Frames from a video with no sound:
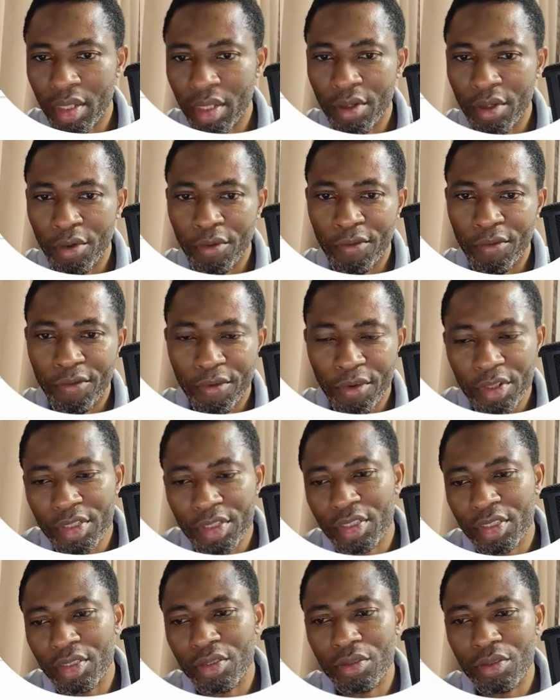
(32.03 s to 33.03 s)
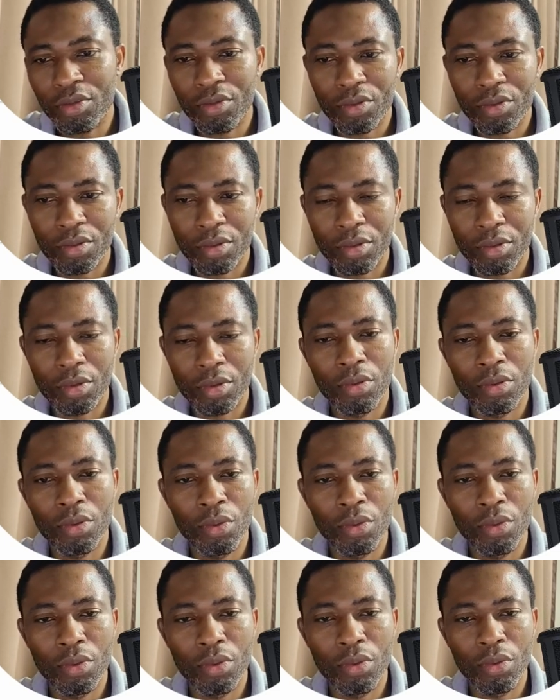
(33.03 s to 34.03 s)
First,
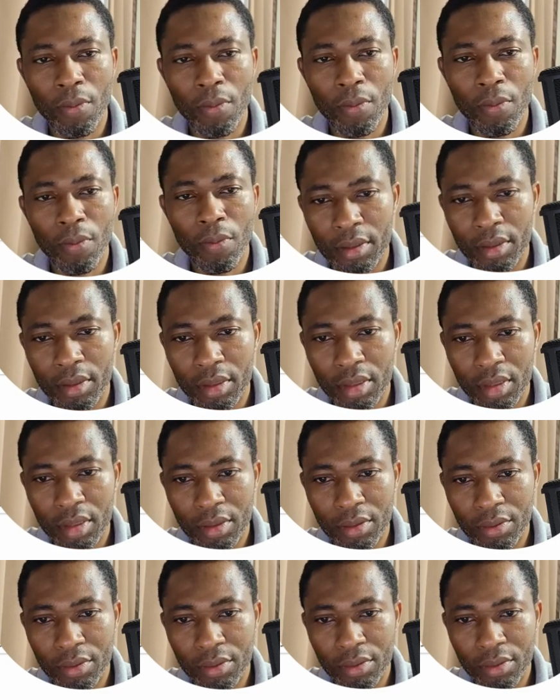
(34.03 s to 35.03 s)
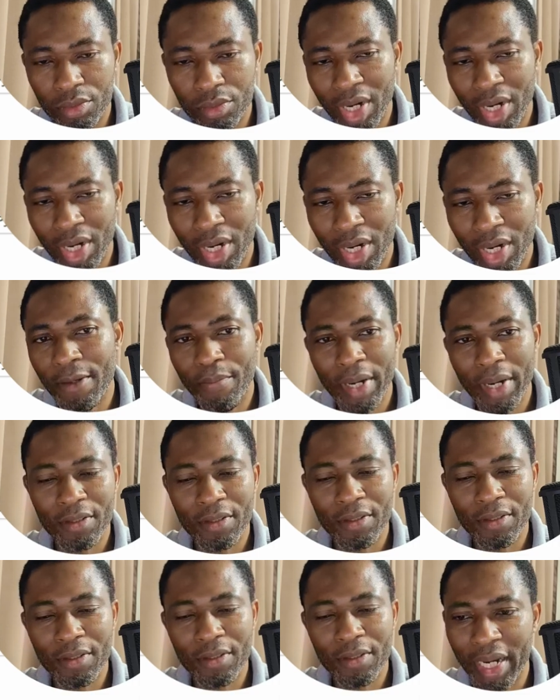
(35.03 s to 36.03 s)
to write a Python
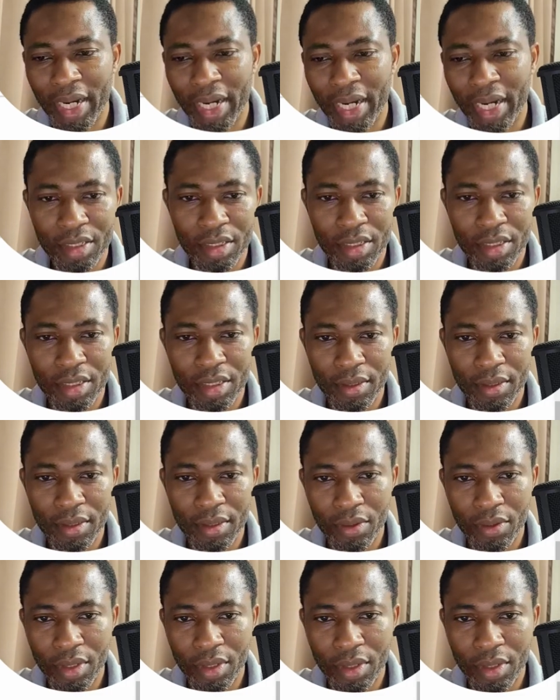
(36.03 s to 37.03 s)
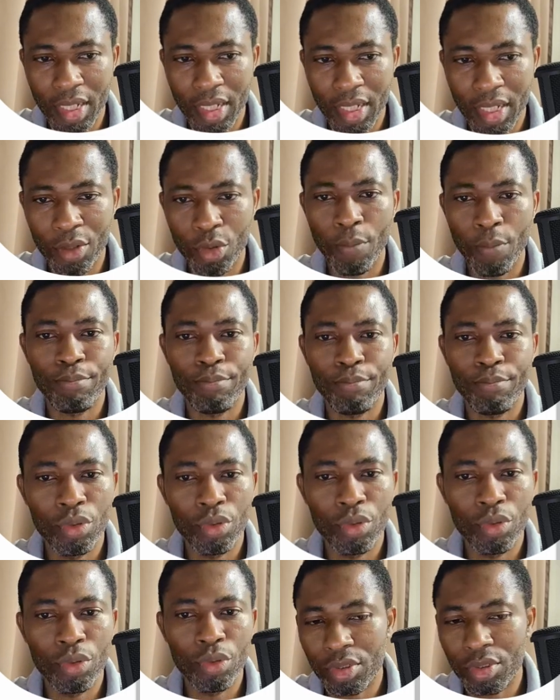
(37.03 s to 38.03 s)
package, okay, and upload
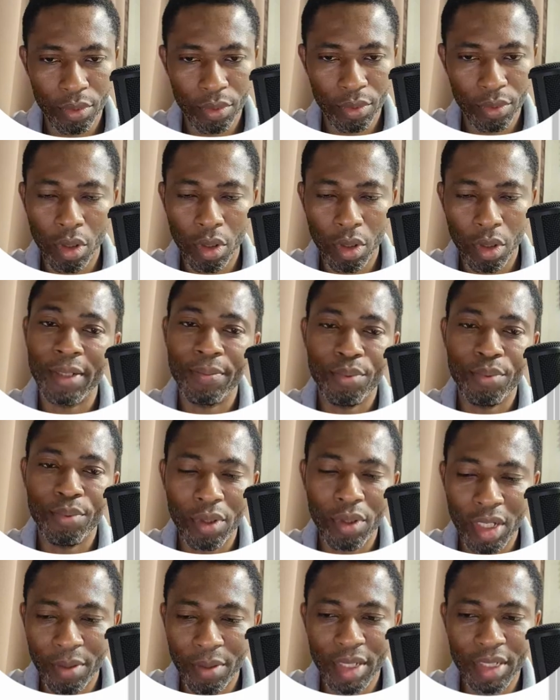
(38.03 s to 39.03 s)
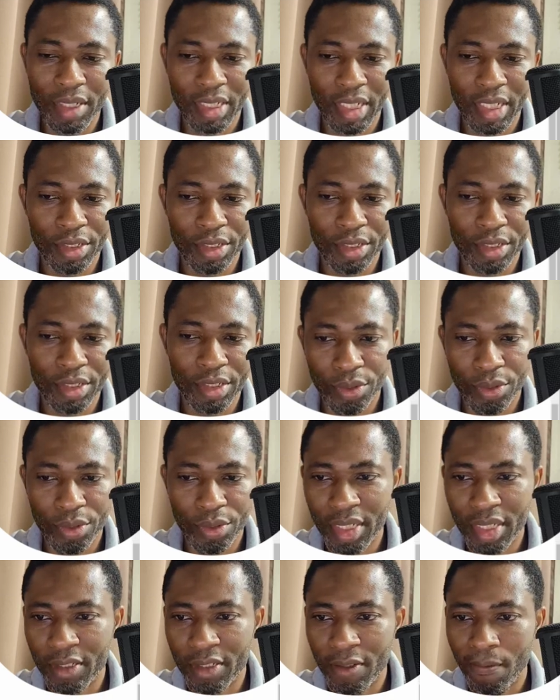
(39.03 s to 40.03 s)
so that other programmers can use it,